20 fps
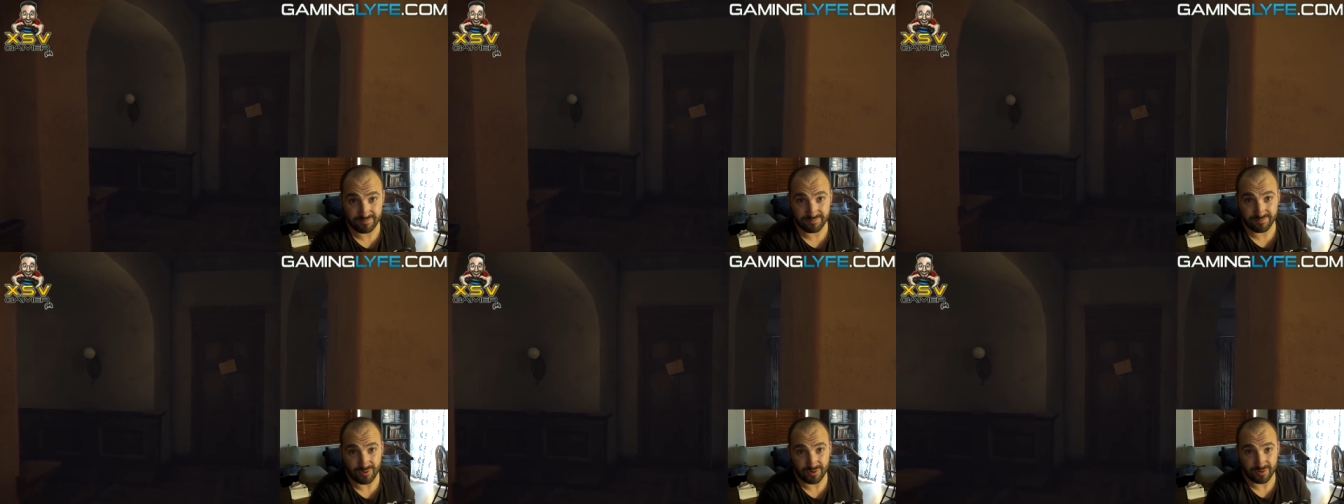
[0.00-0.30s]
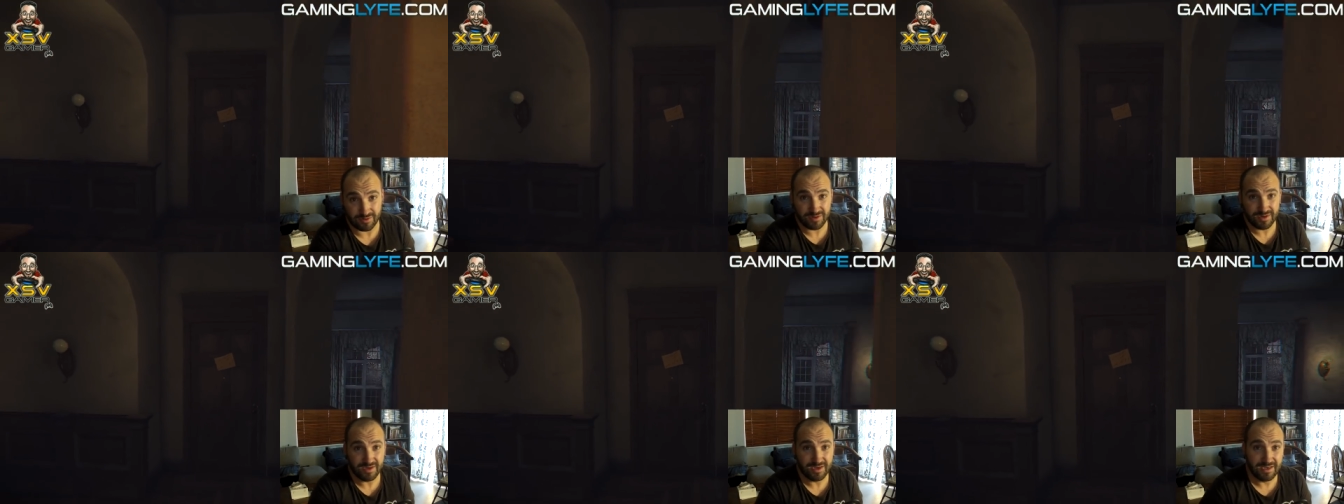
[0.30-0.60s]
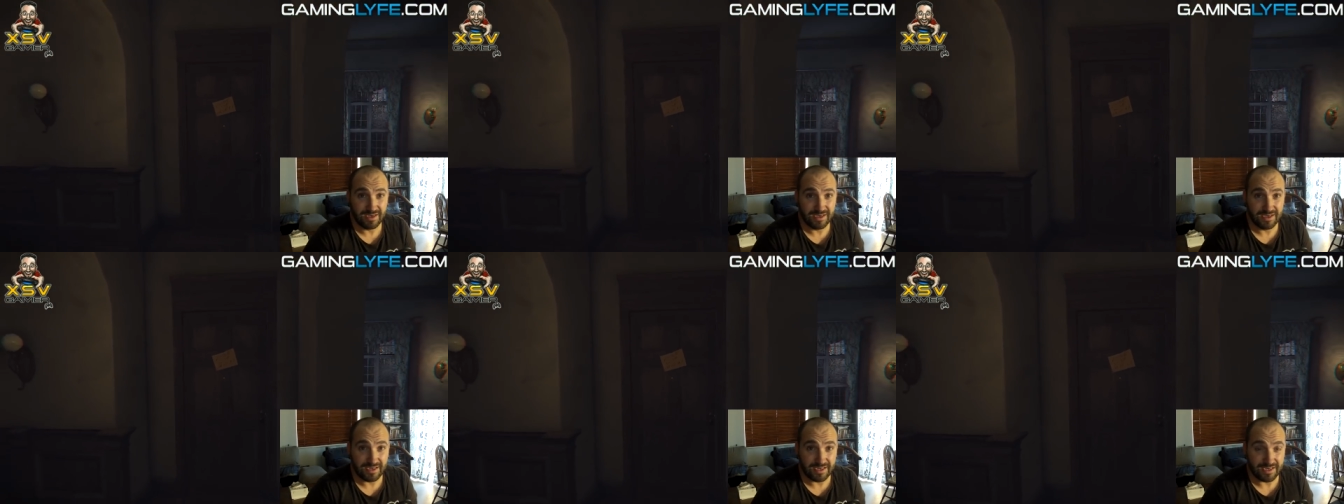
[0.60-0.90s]
well,
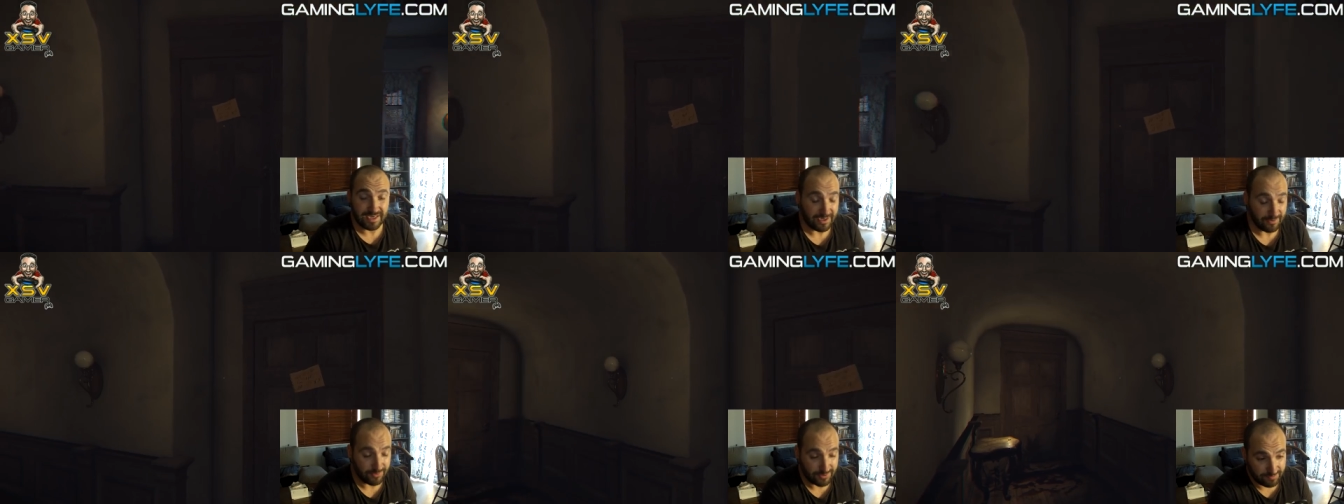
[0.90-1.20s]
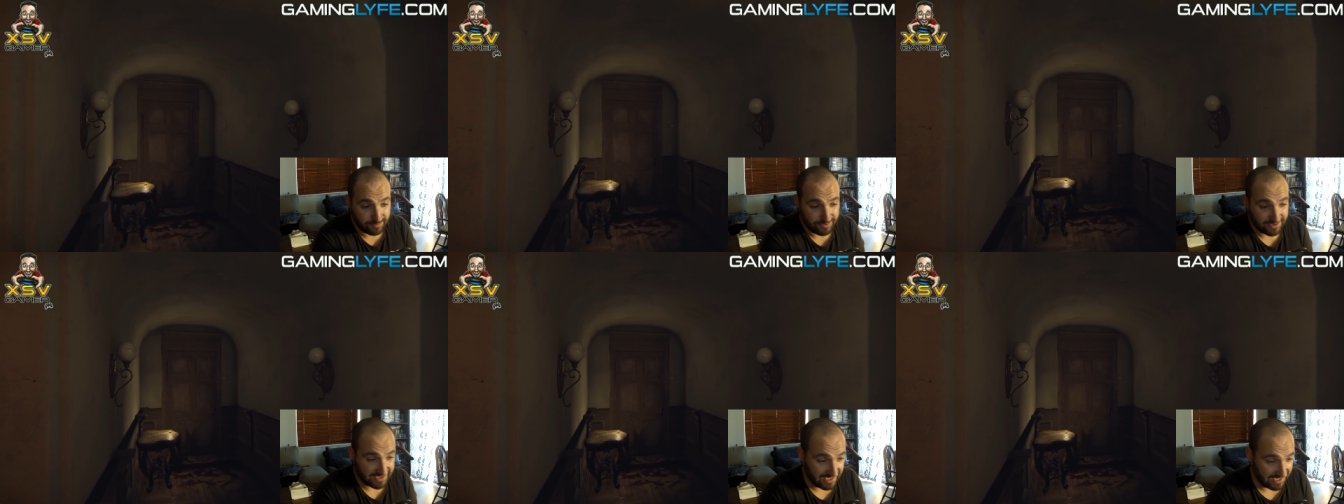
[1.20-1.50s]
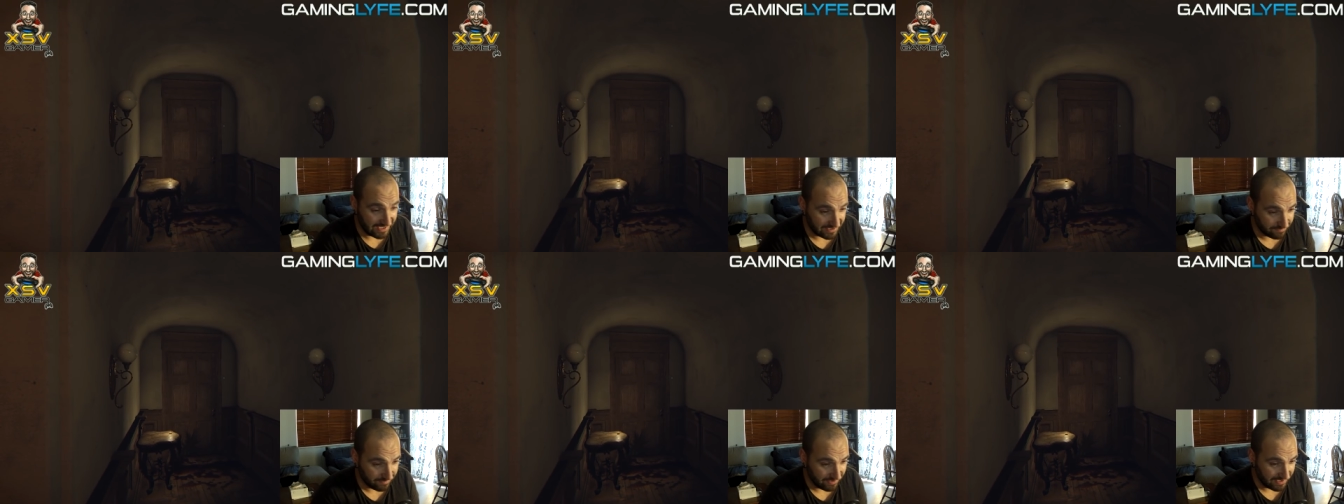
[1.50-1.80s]
he was
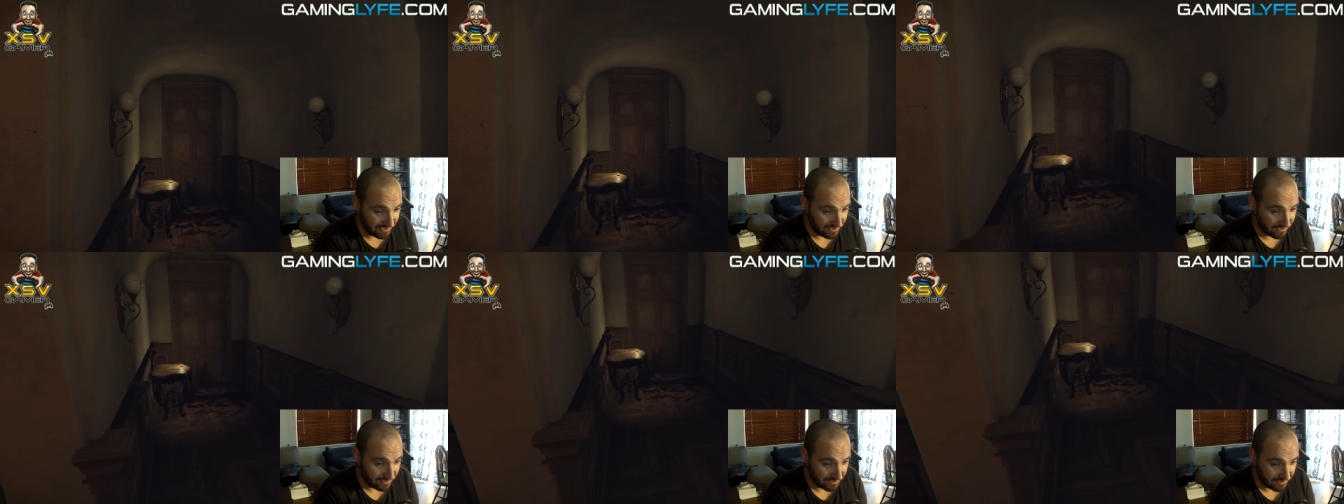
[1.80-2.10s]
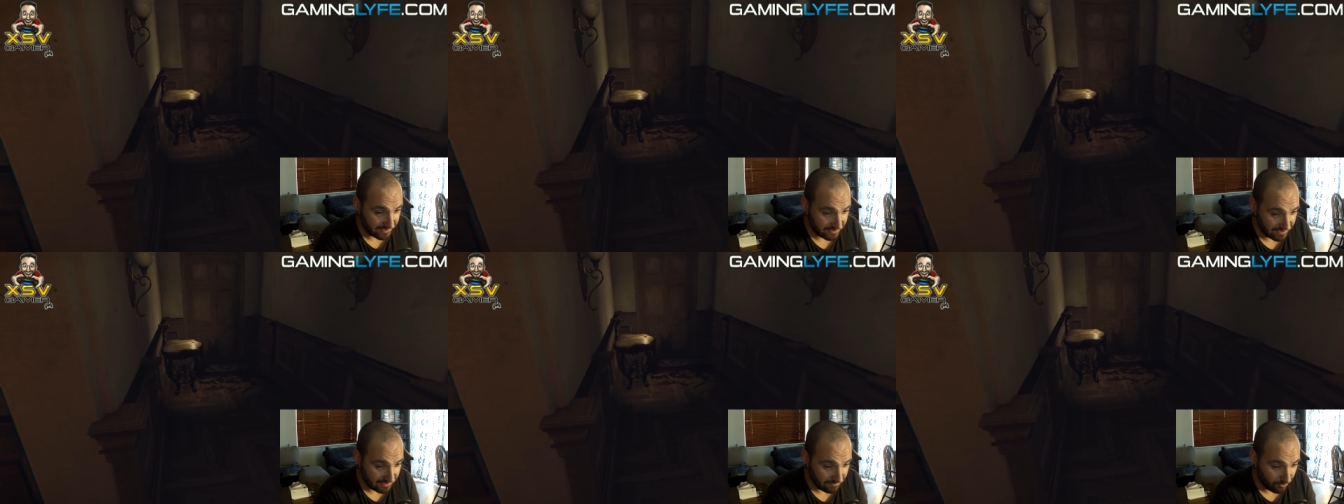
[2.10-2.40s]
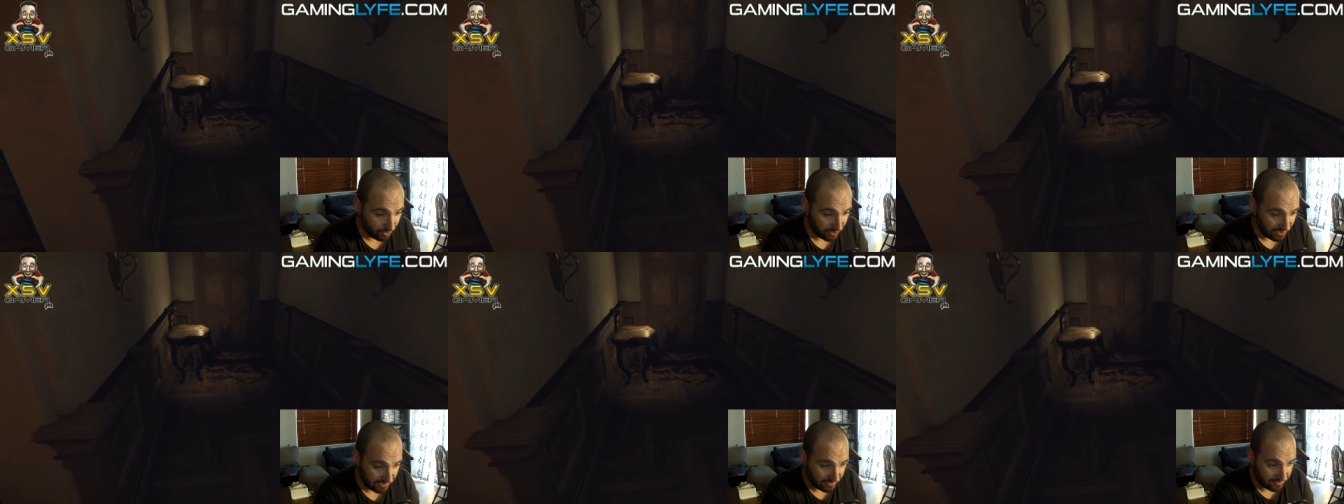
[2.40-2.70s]
possessed by a
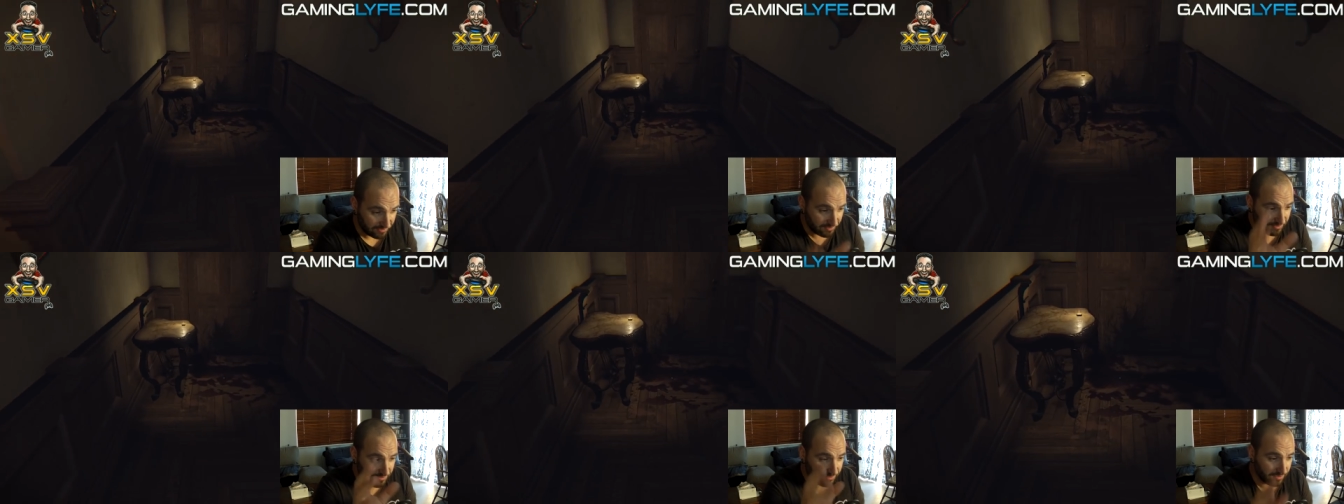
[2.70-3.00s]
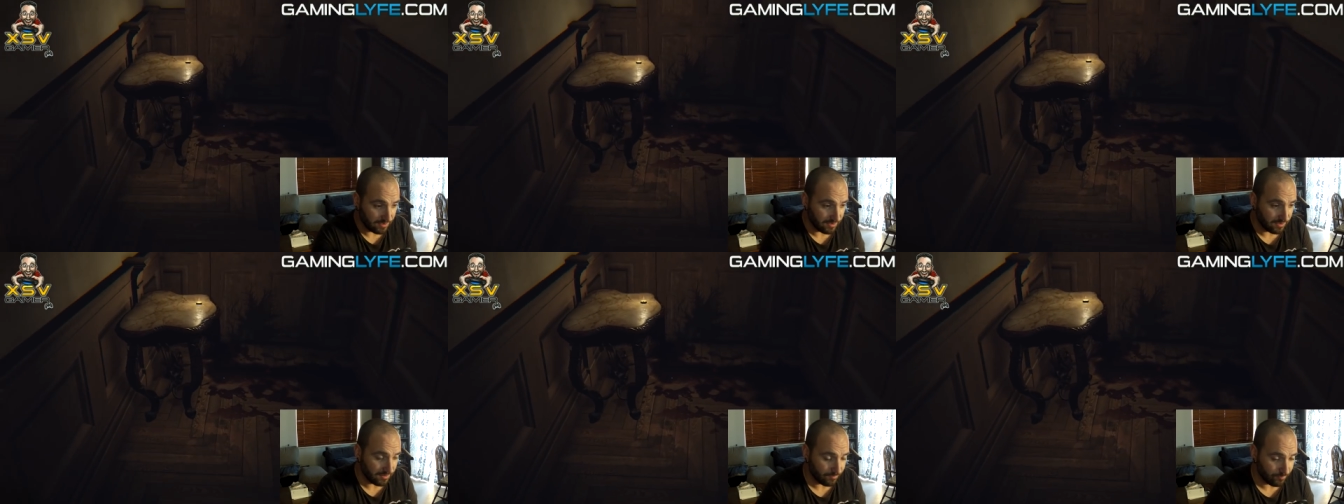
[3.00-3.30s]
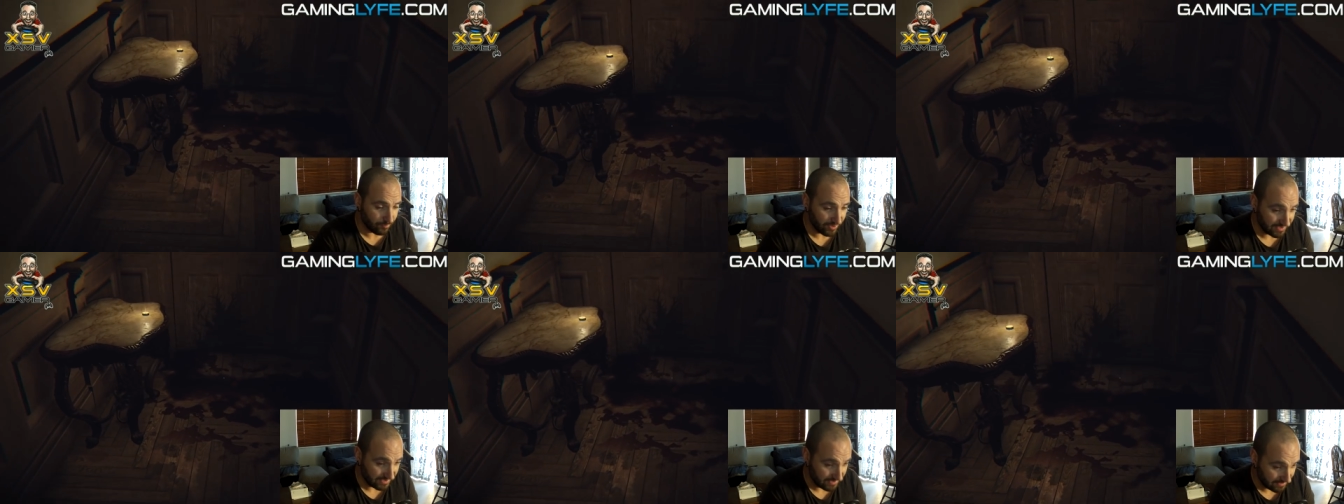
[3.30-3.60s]
demonic uh,
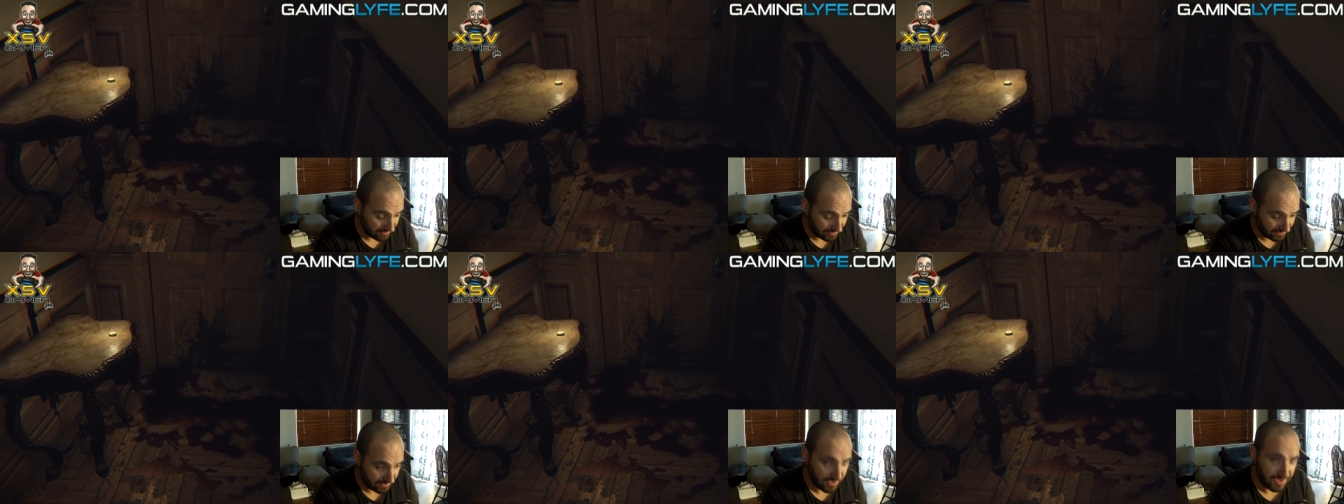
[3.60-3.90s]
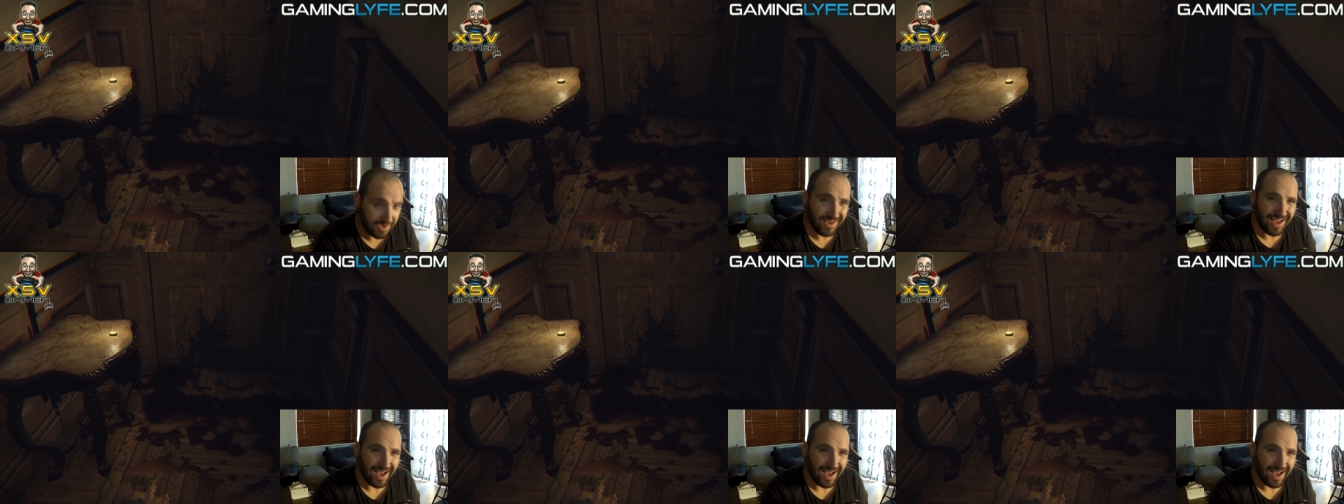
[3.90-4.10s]
presence.